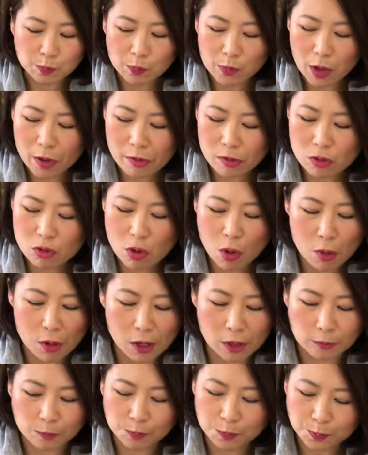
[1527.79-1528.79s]
It's so
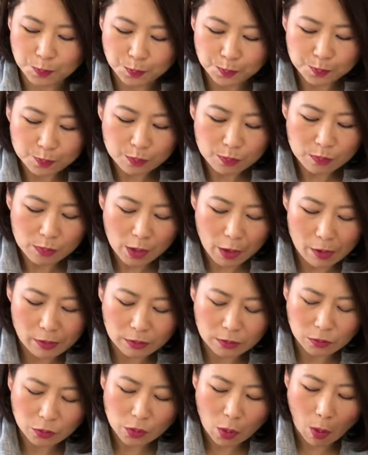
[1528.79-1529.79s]
good.
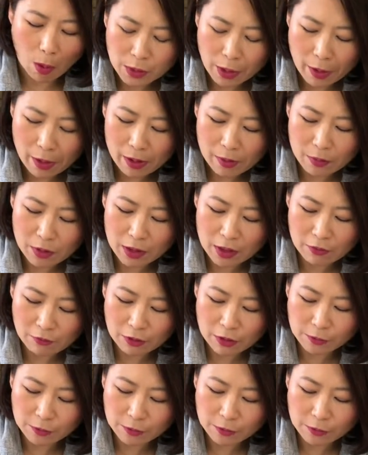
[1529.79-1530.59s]
I'm gonna have